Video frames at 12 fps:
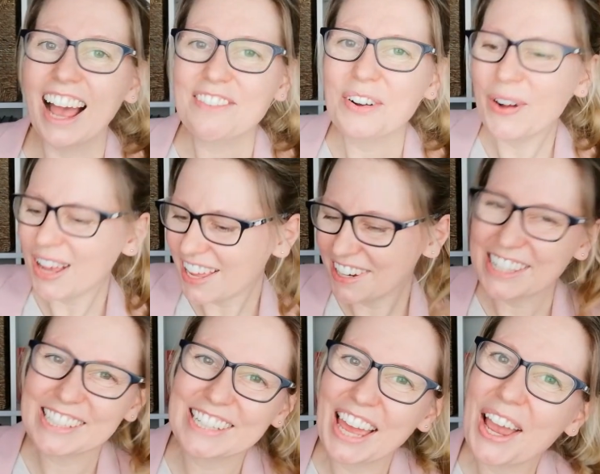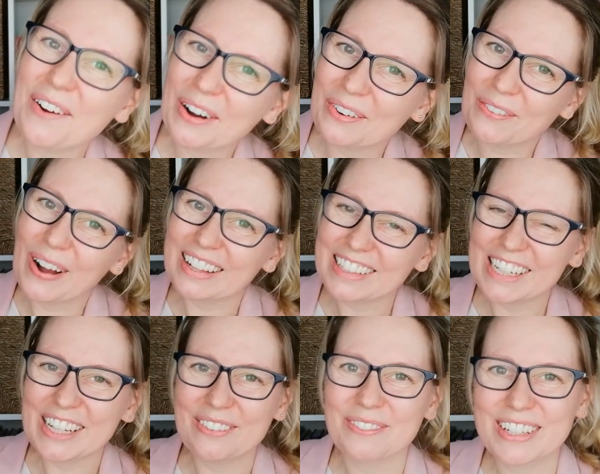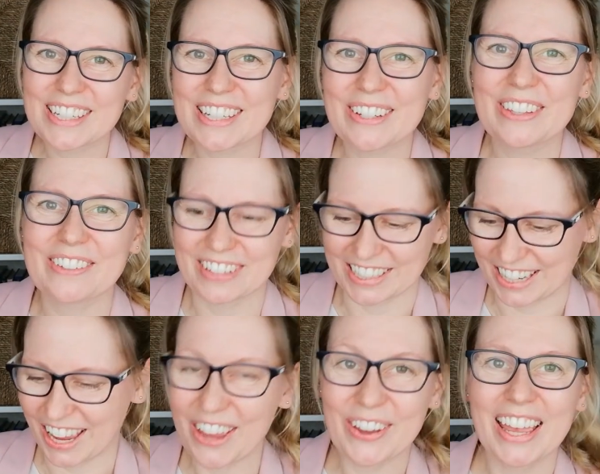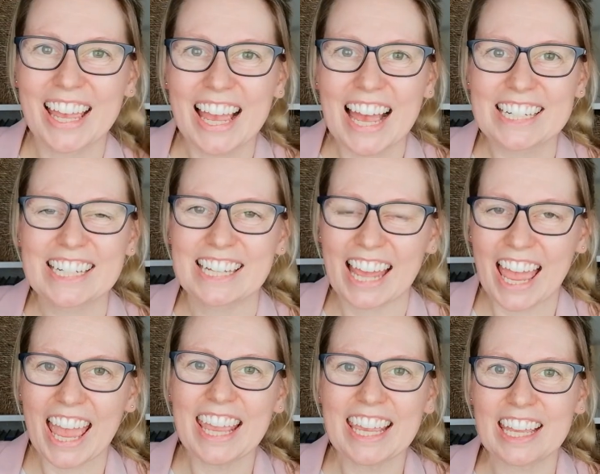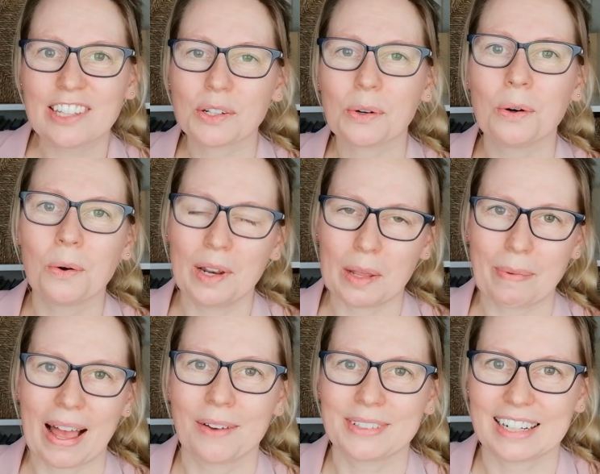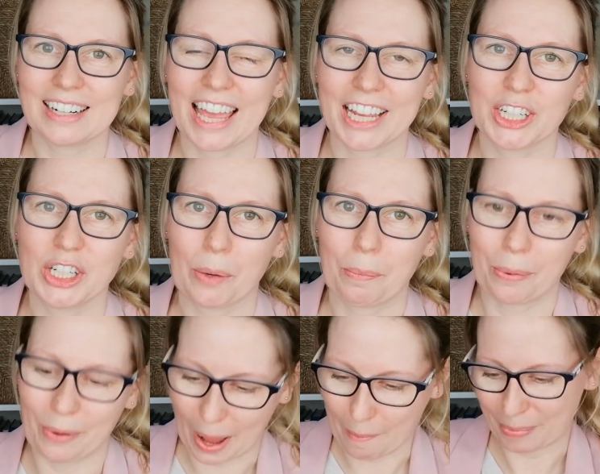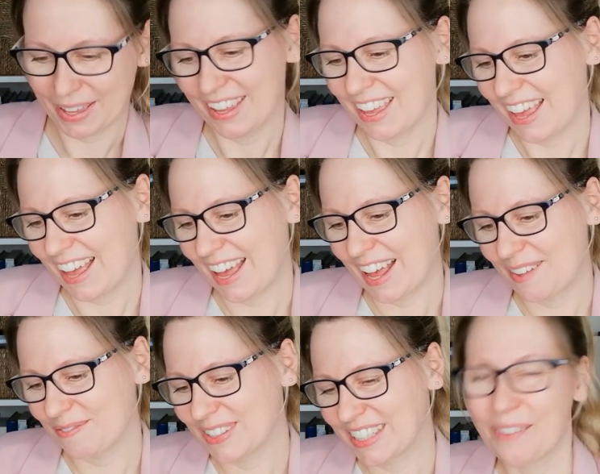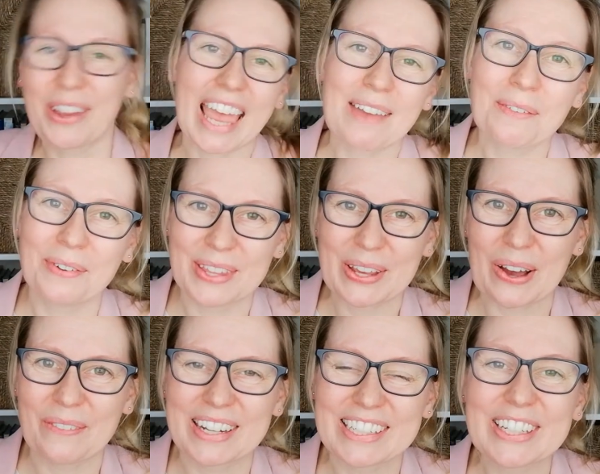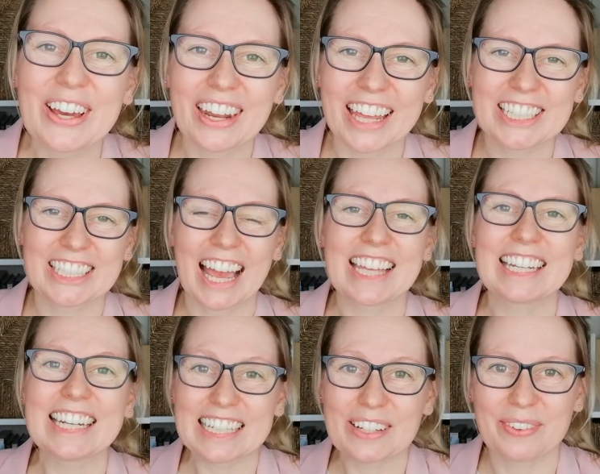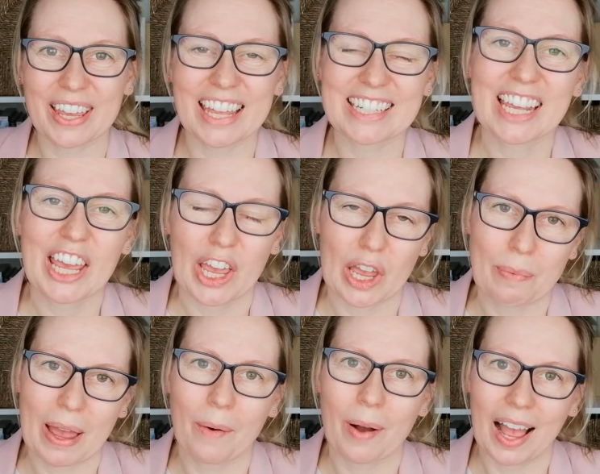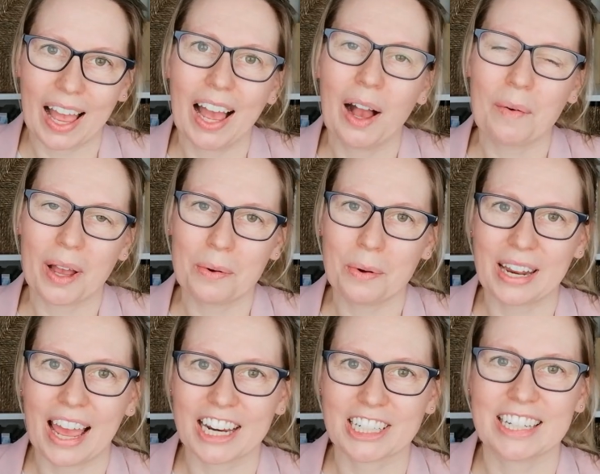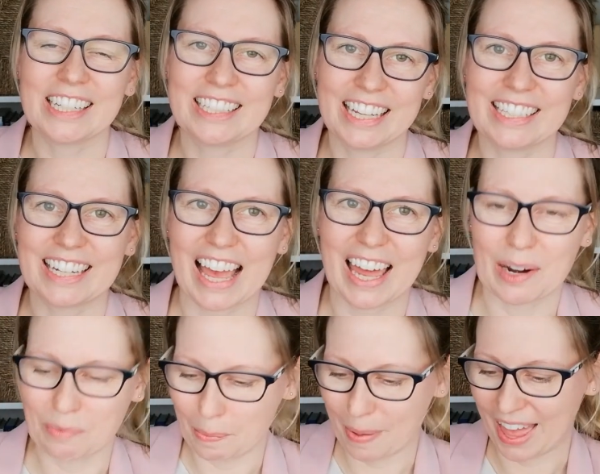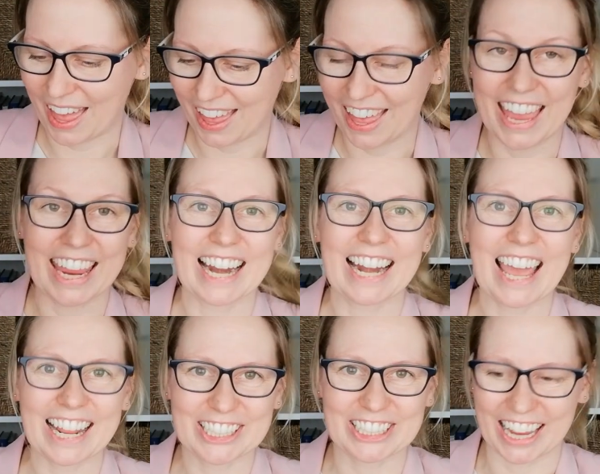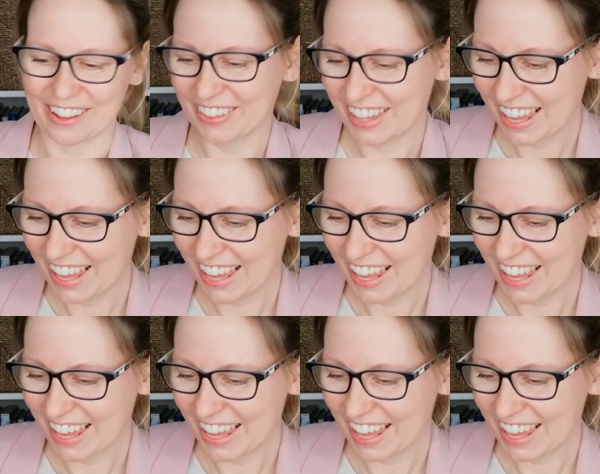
Hi everyone, so welcome to the video. Today it's all about lecture prep. So it came up in the comments, could I chat a little bit about how I would actually sit down and prepare a lecture?